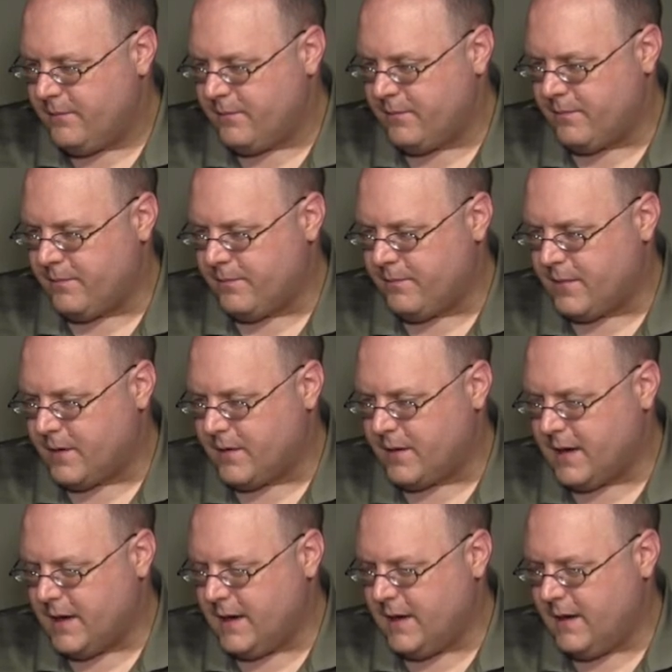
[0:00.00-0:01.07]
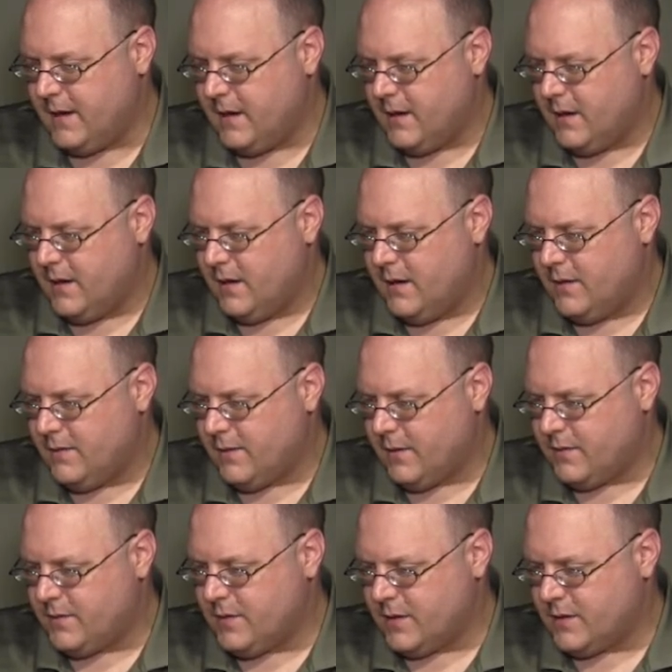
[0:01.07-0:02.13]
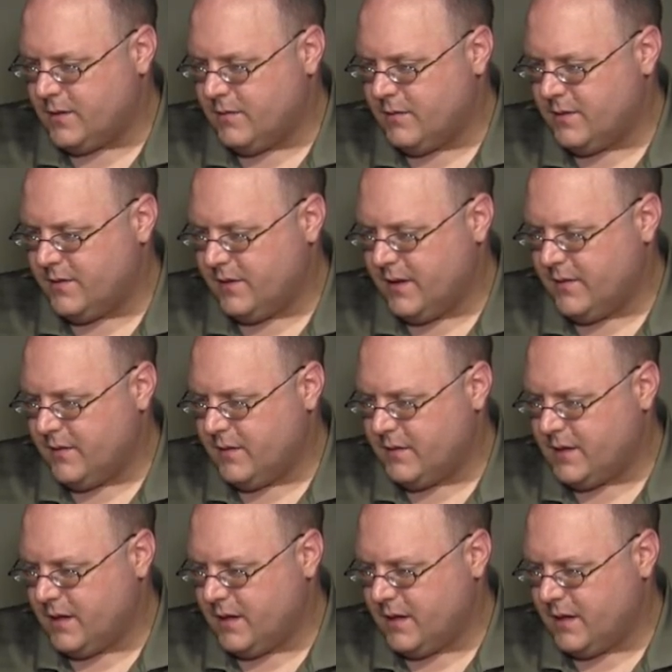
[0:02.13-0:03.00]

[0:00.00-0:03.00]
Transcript: Hmm, okay. Firm structure, rich flavor,